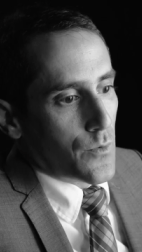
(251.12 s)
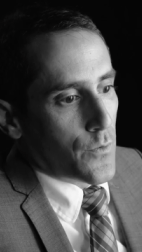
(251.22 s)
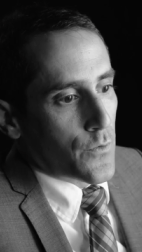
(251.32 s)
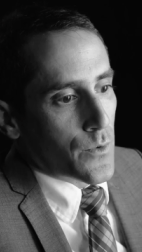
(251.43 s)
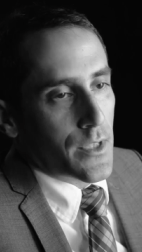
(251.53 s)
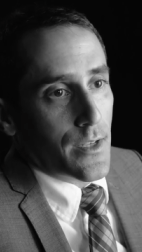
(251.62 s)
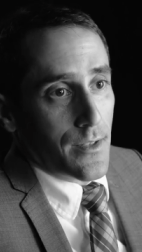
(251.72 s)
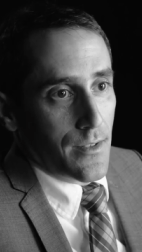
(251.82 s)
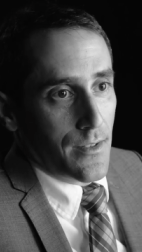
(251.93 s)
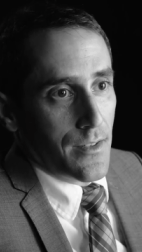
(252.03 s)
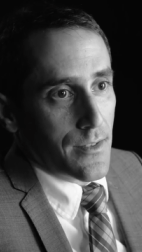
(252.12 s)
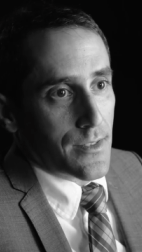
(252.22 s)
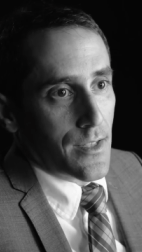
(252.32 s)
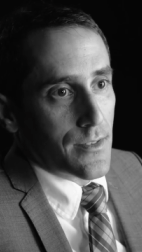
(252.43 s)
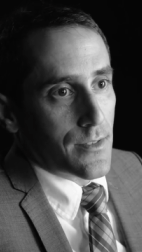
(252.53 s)
freeing in the
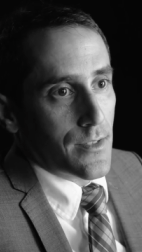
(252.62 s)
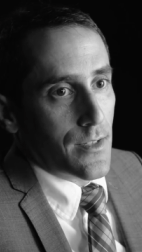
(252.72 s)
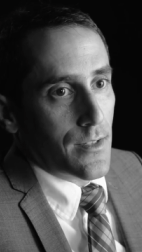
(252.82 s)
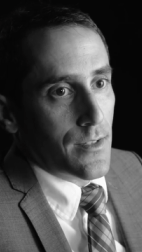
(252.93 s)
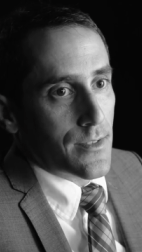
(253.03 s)
sense that